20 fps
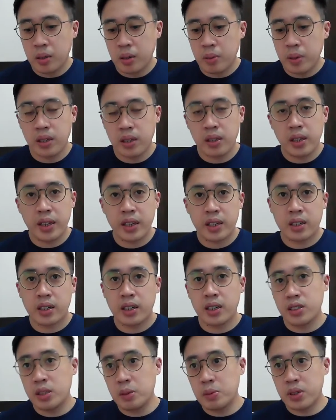Hit like,
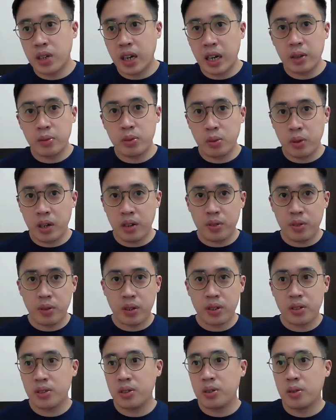hit subscribe, do whatever you
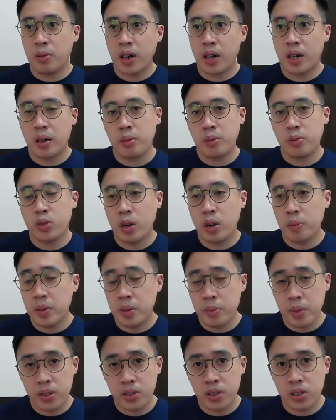want to do. Drop me a
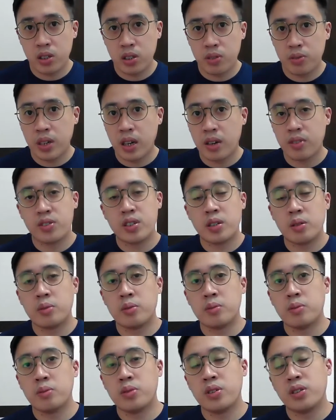message if you have
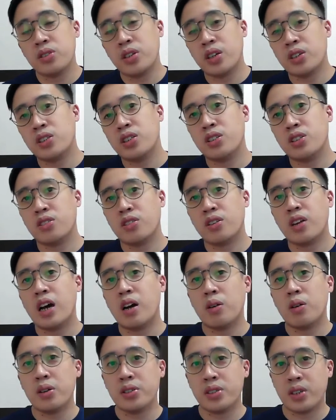some suggestions on
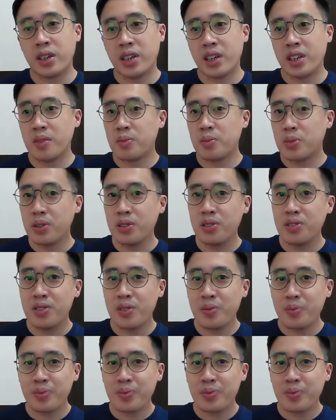how else I can improve.